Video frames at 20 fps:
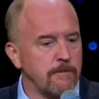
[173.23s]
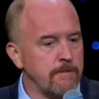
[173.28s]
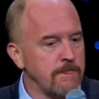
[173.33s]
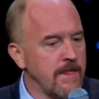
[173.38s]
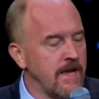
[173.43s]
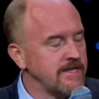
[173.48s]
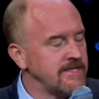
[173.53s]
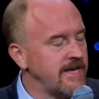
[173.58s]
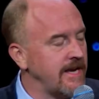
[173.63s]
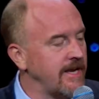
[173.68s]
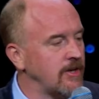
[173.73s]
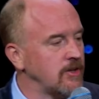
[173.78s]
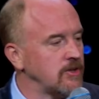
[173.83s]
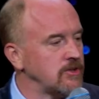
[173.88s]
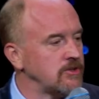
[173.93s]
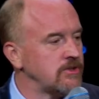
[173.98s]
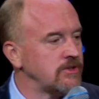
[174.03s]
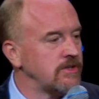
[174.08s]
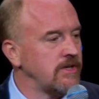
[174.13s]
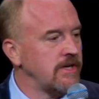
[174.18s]
10 years
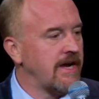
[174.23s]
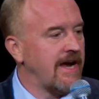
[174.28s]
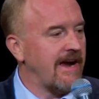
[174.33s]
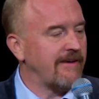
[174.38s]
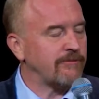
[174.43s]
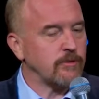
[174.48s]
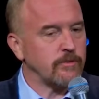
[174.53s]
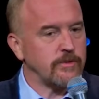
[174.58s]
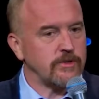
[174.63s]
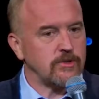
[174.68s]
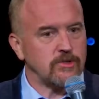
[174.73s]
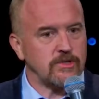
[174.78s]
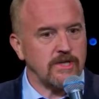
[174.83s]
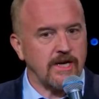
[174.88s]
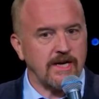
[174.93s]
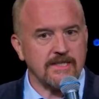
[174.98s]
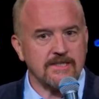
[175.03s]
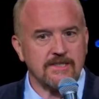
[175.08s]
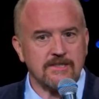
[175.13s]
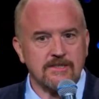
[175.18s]
after Richard
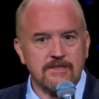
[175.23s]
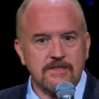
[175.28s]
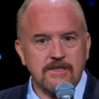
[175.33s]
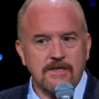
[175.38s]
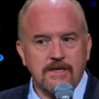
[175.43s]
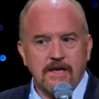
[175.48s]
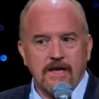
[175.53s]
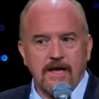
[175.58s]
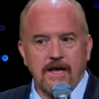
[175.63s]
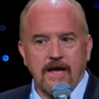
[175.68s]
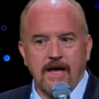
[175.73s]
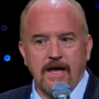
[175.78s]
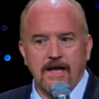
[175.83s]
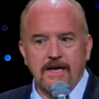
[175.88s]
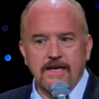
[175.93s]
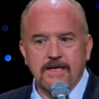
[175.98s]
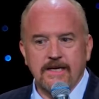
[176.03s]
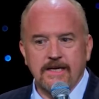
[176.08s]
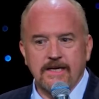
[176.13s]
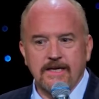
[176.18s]
dies. And,
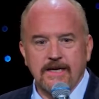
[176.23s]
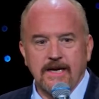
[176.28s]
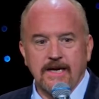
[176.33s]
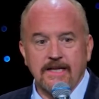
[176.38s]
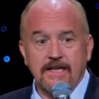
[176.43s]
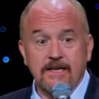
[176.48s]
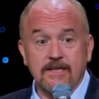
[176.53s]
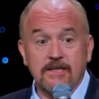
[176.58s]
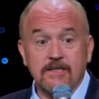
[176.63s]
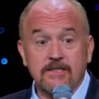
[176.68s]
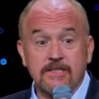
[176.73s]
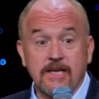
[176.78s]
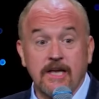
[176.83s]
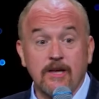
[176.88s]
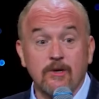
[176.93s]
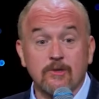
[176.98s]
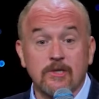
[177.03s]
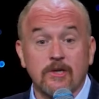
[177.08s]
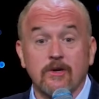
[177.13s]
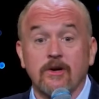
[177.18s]
uh, and then 10 years
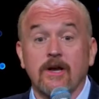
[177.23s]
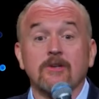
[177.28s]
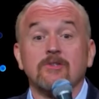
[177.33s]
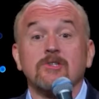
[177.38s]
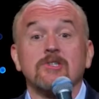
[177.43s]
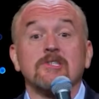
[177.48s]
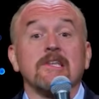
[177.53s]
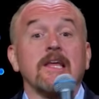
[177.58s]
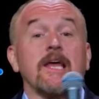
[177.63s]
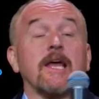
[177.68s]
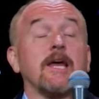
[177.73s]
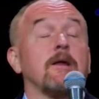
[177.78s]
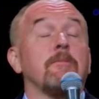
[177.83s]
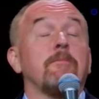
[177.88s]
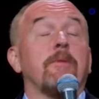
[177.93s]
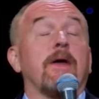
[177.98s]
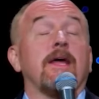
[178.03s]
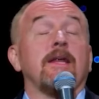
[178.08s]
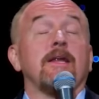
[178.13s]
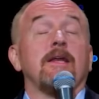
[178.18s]
later, now she's laying in a
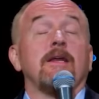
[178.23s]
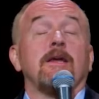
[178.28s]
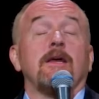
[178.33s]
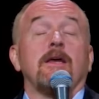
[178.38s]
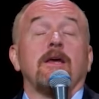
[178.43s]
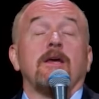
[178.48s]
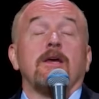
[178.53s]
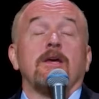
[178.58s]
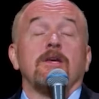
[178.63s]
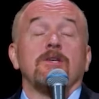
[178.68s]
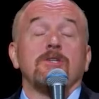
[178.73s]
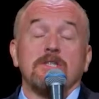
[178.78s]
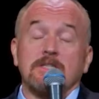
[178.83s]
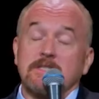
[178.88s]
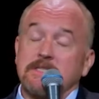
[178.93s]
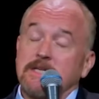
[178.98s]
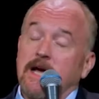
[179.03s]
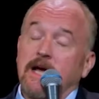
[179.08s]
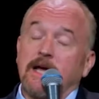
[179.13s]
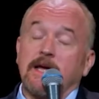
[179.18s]
bed. She's
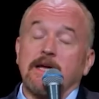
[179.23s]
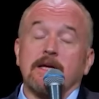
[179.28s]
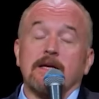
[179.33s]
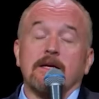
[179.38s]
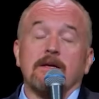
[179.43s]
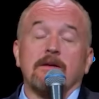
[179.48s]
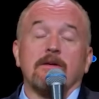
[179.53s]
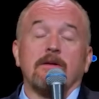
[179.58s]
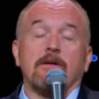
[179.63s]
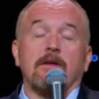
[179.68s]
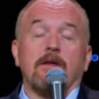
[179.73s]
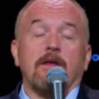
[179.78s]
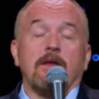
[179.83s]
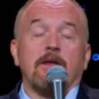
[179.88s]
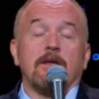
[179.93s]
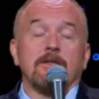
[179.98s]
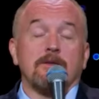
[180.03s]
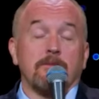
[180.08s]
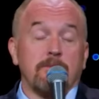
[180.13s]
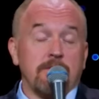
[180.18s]
dying.
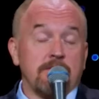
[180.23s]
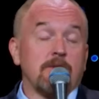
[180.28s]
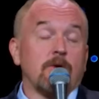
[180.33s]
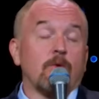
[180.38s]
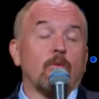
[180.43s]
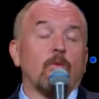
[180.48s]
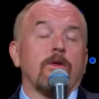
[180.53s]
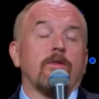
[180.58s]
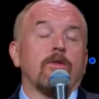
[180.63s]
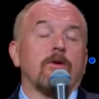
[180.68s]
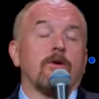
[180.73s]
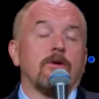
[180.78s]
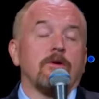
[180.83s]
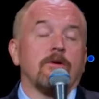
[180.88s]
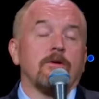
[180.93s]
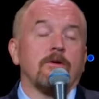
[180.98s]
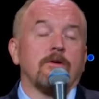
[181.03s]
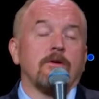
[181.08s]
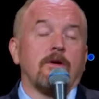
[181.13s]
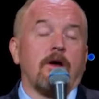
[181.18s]
Somebody's there with her
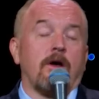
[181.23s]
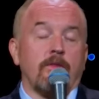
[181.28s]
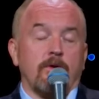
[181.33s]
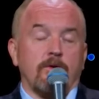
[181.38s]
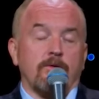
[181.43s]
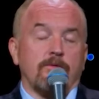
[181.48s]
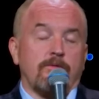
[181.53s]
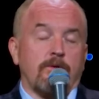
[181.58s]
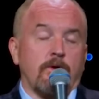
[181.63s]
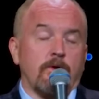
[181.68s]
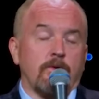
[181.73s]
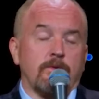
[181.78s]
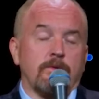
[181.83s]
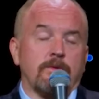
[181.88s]
on their phone.